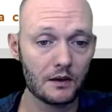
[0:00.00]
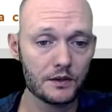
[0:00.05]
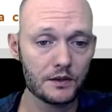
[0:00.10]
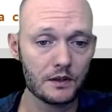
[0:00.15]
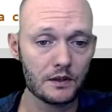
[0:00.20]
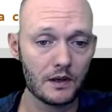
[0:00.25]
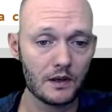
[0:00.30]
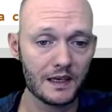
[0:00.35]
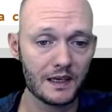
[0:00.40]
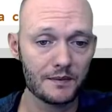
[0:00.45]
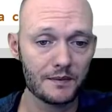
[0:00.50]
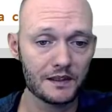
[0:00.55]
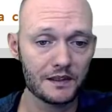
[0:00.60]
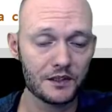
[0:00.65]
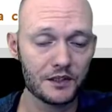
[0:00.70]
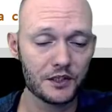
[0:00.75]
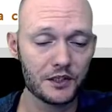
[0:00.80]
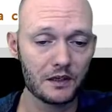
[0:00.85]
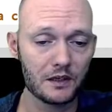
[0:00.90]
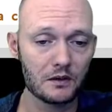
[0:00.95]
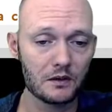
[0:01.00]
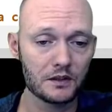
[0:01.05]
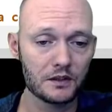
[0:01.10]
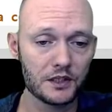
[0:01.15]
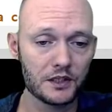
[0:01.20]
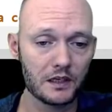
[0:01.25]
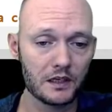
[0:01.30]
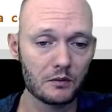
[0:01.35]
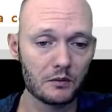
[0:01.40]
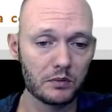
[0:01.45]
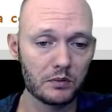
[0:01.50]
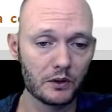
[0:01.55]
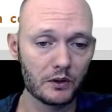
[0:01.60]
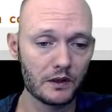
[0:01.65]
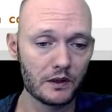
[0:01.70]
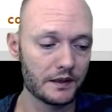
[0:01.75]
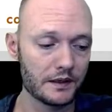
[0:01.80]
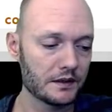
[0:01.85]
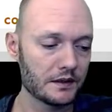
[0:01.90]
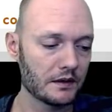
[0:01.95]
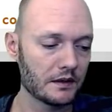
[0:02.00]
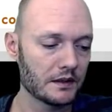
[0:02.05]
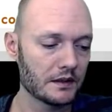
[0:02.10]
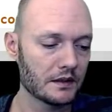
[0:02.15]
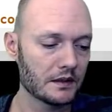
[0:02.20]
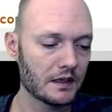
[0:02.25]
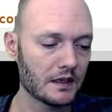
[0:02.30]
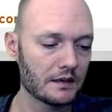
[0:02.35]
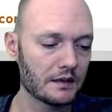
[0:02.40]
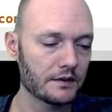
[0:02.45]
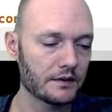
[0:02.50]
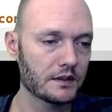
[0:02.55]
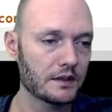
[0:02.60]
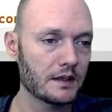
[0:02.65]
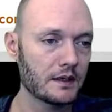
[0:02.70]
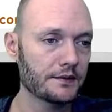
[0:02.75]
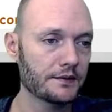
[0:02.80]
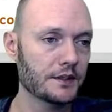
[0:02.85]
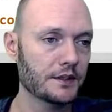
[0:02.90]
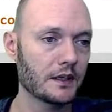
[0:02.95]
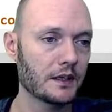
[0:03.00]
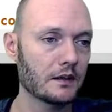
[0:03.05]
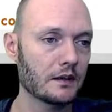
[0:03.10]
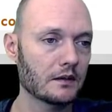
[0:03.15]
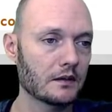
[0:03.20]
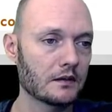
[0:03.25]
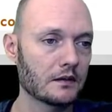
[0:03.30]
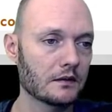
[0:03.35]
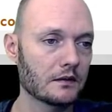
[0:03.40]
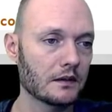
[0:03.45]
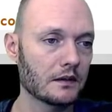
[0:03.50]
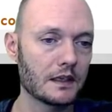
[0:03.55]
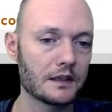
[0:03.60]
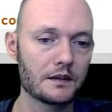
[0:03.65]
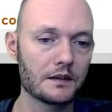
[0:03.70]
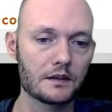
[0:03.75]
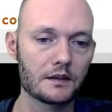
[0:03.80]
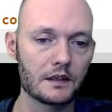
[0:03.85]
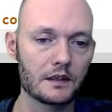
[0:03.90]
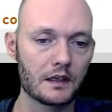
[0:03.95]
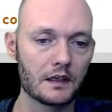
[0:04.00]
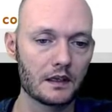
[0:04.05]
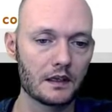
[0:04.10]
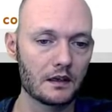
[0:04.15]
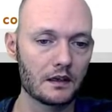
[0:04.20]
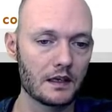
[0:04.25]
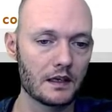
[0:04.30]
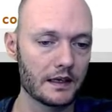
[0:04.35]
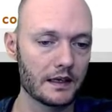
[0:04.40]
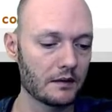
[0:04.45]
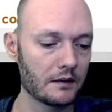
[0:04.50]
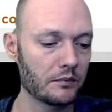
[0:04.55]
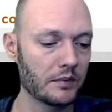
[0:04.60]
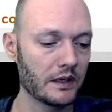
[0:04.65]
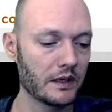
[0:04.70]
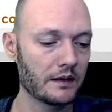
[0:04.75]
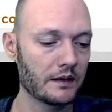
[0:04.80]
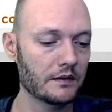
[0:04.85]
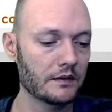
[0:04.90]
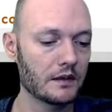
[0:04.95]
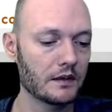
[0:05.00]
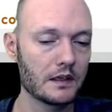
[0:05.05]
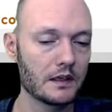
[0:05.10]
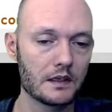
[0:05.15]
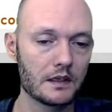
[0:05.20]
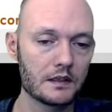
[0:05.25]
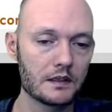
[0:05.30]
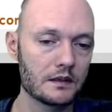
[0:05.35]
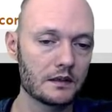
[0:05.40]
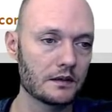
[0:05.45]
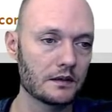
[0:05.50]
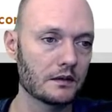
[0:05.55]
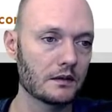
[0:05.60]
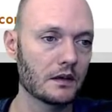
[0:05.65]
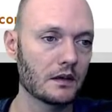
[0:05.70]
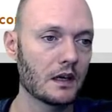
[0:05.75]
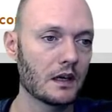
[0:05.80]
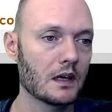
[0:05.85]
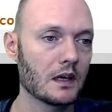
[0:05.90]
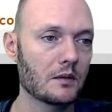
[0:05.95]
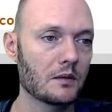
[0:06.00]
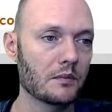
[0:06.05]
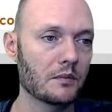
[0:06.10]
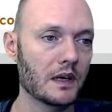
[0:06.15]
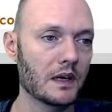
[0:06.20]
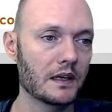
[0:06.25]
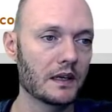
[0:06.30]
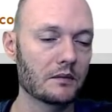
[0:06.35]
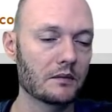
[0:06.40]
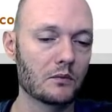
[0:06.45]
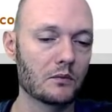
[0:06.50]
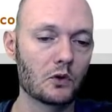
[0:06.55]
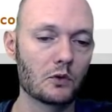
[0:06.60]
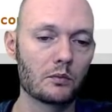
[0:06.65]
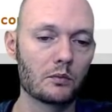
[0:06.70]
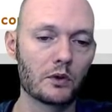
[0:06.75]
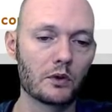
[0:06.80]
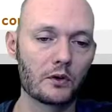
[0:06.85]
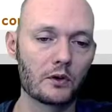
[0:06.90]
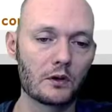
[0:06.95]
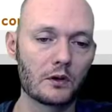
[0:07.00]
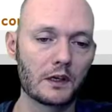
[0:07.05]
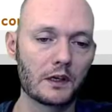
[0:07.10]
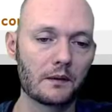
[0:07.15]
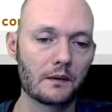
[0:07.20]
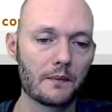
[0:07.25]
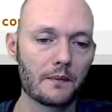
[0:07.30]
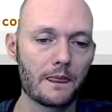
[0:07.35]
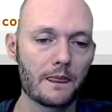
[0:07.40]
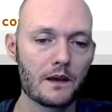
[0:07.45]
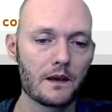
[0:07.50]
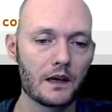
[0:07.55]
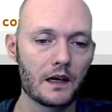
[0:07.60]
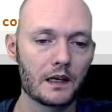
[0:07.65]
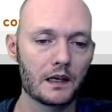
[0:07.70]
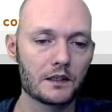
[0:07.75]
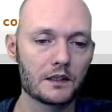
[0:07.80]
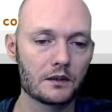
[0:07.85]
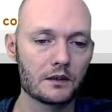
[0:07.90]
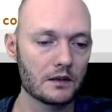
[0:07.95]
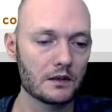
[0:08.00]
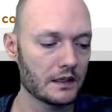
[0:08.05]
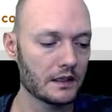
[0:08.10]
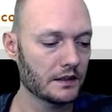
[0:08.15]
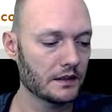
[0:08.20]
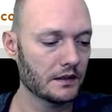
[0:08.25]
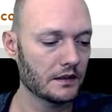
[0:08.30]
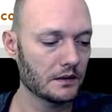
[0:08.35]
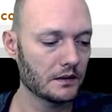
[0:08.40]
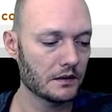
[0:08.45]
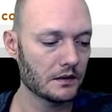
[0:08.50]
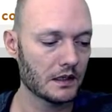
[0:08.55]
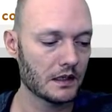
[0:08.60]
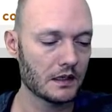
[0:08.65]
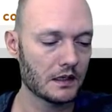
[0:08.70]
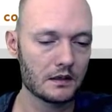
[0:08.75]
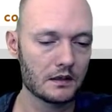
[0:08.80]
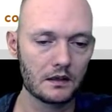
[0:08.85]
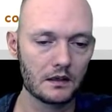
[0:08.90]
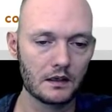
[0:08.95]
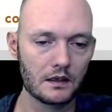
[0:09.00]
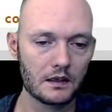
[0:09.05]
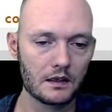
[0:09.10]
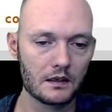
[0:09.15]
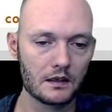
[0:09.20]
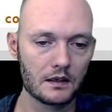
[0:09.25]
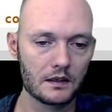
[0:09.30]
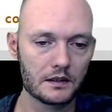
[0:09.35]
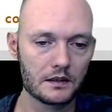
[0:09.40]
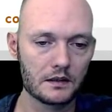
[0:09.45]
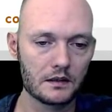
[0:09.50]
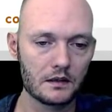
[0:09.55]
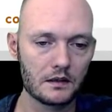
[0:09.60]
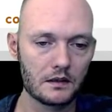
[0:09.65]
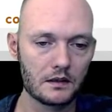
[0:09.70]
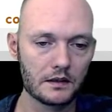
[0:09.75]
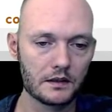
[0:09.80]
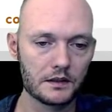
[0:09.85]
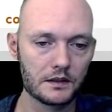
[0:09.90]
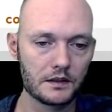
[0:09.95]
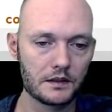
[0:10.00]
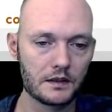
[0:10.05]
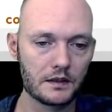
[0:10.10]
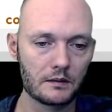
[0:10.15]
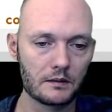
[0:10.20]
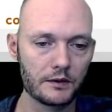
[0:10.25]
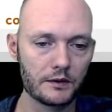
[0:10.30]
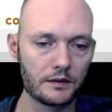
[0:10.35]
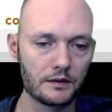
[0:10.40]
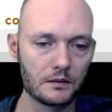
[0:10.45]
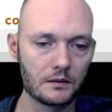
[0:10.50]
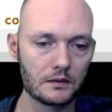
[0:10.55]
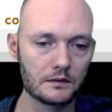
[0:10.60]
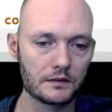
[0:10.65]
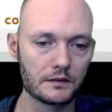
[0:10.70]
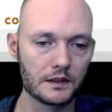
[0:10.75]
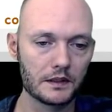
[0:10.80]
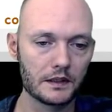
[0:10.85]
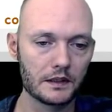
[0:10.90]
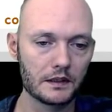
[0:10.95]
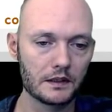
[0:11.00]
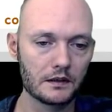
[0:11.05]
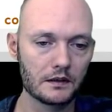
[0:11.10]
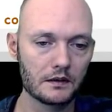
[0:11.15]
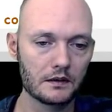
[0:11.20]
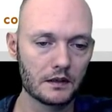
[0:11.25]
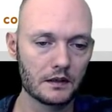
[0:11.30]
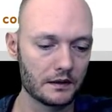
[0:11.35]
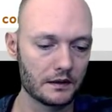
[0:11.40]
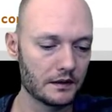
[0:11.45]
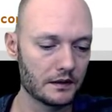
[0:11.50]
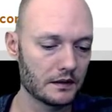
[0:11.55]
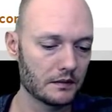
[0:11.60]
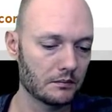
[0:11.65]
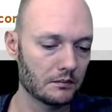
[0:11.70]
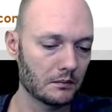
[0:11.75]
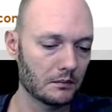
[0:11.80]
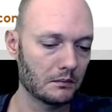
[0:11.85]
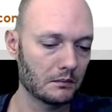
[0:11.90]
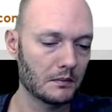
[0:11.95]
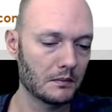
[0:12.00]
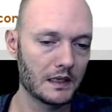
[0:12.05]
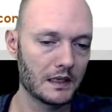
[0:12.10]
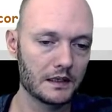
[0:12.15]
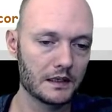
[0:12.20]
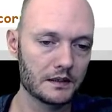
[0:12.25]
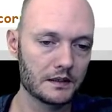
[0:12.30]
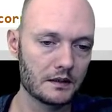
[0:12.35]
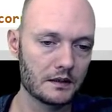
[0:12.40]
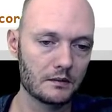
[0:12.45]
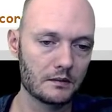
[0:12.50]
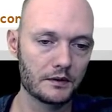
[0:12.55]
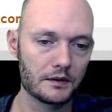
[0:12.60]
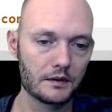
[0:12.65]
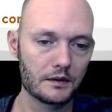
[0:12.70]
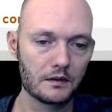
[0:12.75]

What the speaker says: I can make the shadow blurry, so this is kind of a soft shadow, right? Because I can play with this to make it more blurry. And so let's do that. Let's call this W over here, and this minus W.